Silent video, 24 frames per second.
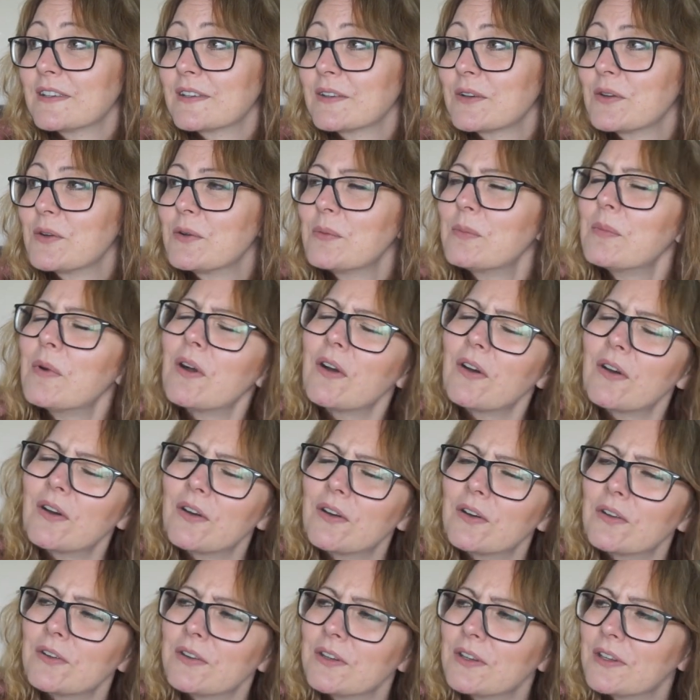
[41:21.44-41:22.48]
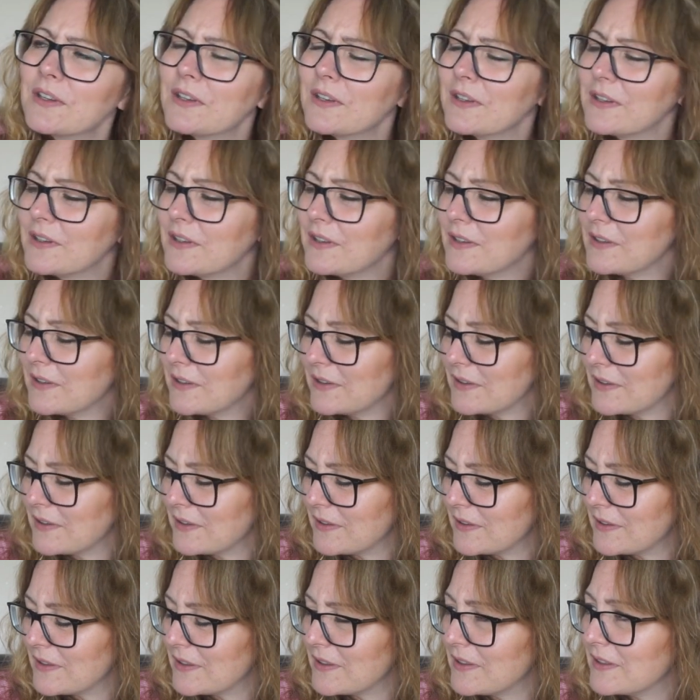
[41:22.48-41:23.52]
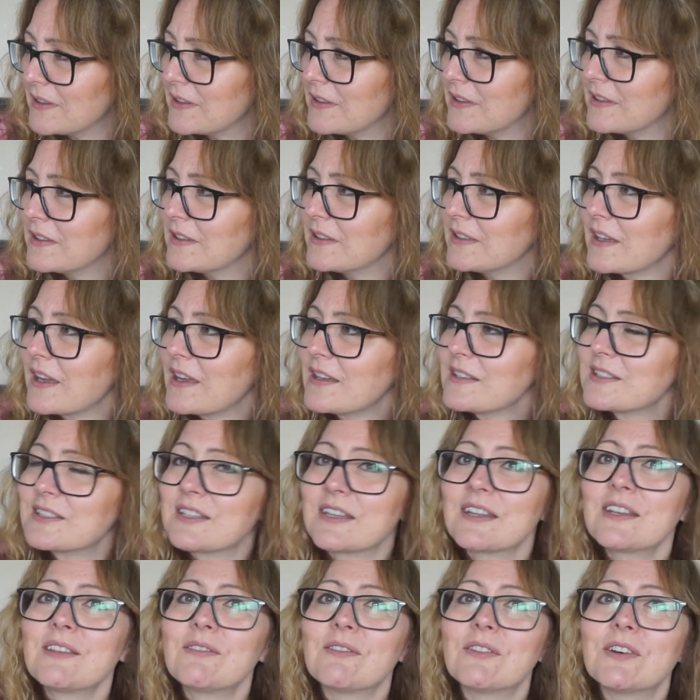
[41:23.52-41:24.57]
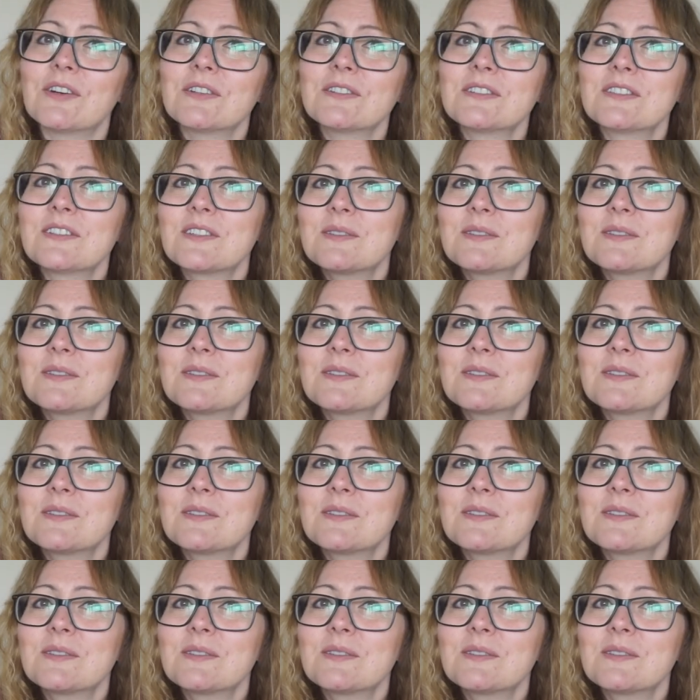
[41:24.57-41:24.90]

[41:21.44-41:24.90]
Come on. You can't see anyone, it's